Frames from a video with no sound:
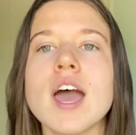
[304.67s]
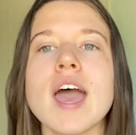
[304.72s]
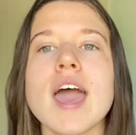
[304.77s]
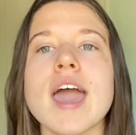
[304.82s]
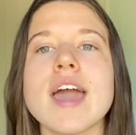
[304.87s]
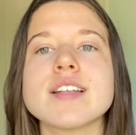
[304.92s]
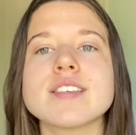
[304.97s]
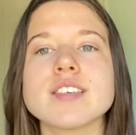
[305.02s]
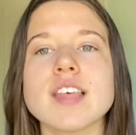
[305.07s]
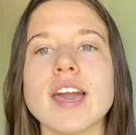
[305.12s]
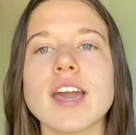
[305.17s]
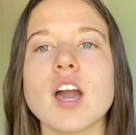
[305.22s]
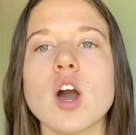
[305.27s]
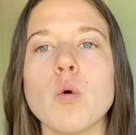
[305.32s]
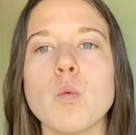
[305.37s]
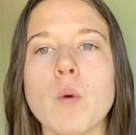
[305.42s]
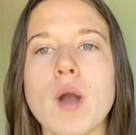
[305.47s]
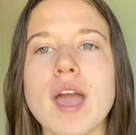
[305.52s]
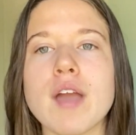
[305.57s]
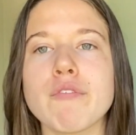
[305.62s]
It's like a
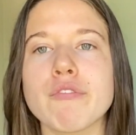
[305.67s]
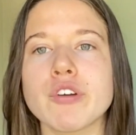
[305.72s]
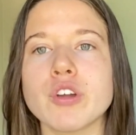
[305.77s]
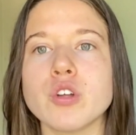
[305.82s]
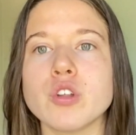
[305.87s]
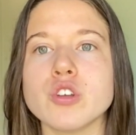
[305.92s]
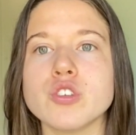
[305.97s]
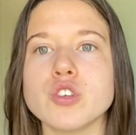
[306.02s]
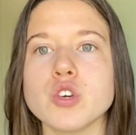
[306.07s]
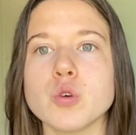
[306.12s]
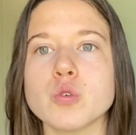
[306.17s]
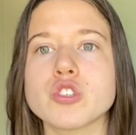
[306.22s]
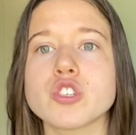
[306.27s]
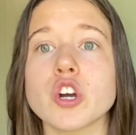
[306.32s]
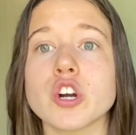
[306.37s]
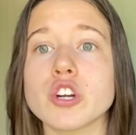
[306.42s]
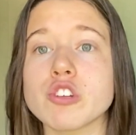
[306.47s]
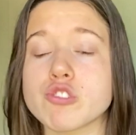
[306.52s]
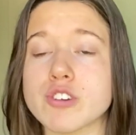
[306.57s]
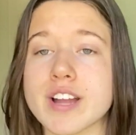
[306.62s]
way for you to do
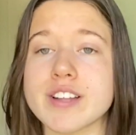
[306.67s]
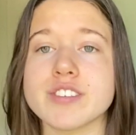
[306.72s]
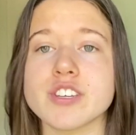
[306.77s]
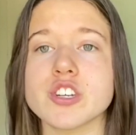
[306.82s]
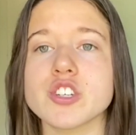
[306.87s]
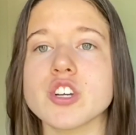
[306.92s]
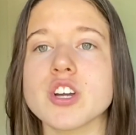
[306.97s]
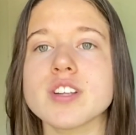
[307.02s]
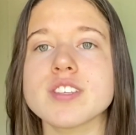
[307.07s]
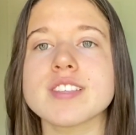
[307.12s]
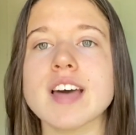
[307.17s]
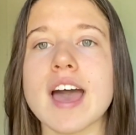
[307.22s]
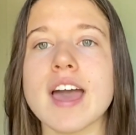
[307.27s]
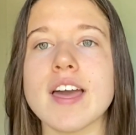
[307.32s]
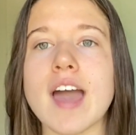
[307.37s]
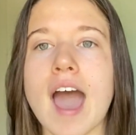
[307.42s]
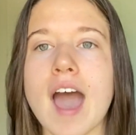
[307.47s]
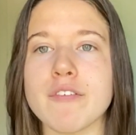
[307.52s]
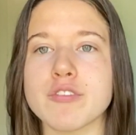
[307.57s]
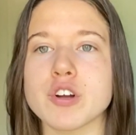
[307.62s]
certain transitions
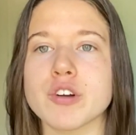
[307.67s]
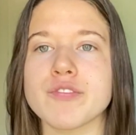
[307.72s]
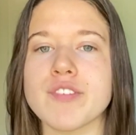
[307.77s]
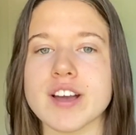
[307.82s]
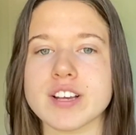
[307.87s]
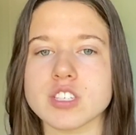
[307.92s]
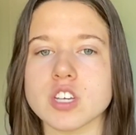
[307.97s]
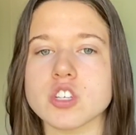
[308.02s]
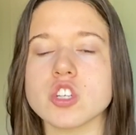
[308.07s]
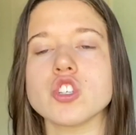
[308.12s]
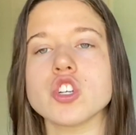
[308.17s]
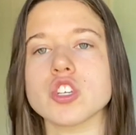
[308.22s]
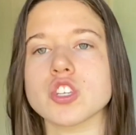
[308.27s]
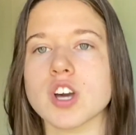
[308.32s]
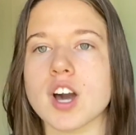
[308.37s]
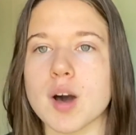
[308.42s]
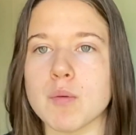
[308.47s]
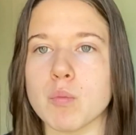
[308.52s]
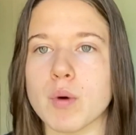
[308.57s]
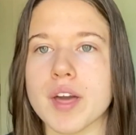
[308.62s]
that After Effects doesn't just
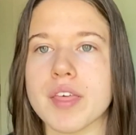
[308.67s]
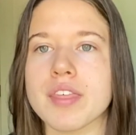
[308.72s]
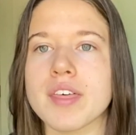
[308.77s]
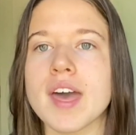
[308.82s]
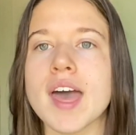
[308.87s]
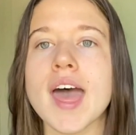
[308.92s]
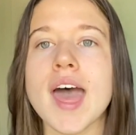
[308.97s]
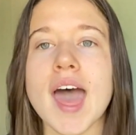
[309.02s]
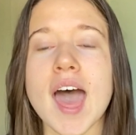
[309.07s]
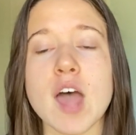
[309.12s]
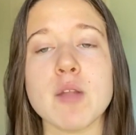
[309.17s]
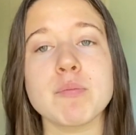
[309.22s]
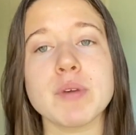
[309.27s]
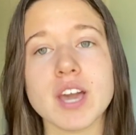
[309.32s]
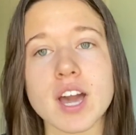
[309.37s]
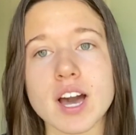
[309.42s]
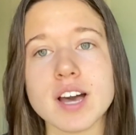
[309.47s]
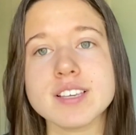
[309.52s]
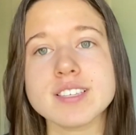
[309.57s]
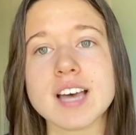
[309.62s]
come with. And
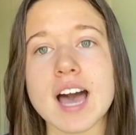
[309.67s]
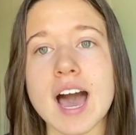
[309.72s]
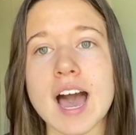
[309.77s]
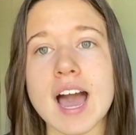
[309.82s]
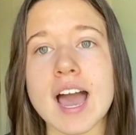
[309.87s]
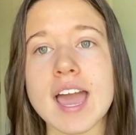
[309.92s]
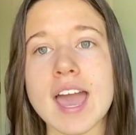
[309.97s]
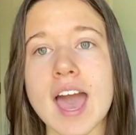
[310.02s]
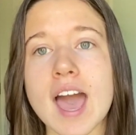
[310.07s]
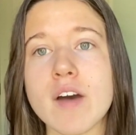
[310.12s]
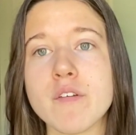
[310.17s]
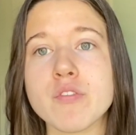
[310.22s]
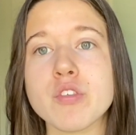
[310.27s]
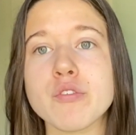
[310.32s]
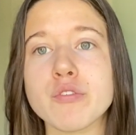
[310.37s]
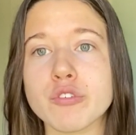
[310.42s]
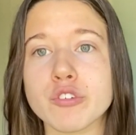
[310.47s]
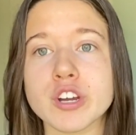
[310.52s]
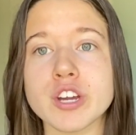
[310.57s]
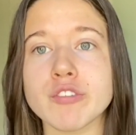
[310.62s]
because I have the
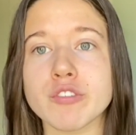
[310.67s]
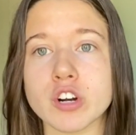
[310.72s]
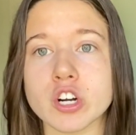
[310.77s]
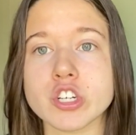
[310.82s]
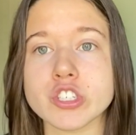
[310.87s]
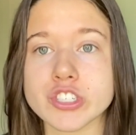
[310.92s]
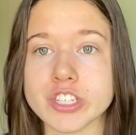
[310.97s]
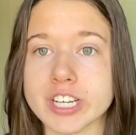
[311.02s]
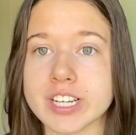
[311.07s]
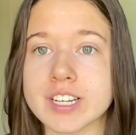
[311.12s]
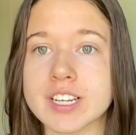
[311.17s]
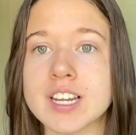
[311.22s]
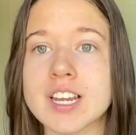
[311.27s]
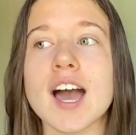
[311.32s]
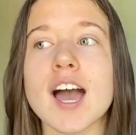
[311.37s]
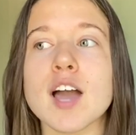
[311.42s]
free version,